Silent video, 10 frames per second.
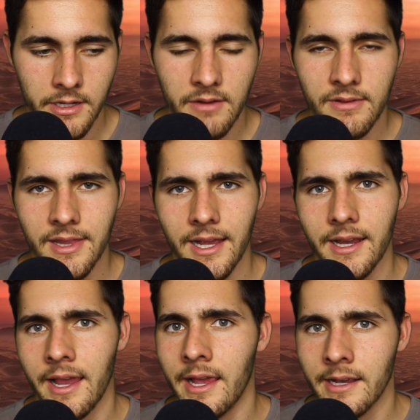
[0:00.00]
even
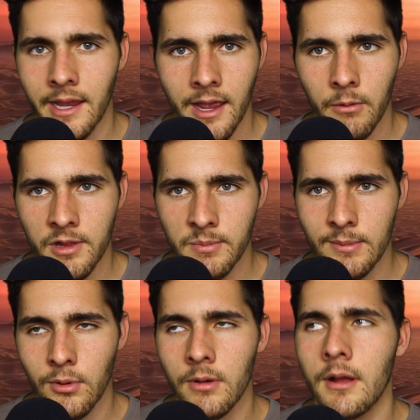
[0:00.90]
like hanging out with
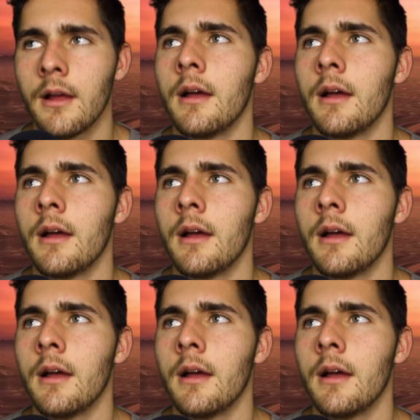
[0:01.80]
people.